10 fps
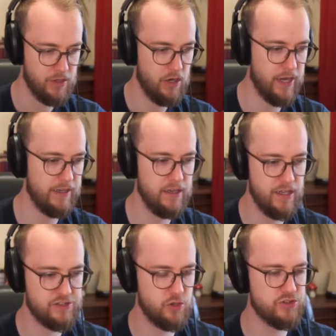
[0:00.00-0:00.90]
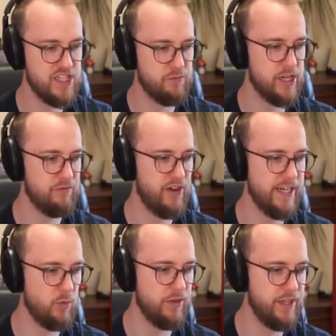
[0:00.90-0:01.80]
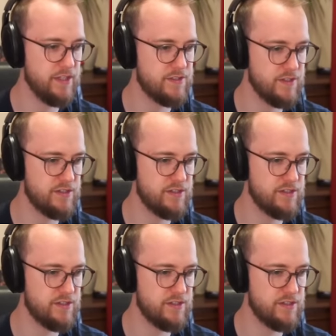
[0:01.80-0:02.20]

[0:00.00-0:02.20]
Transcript: All right, let's go see if we can find out where the instance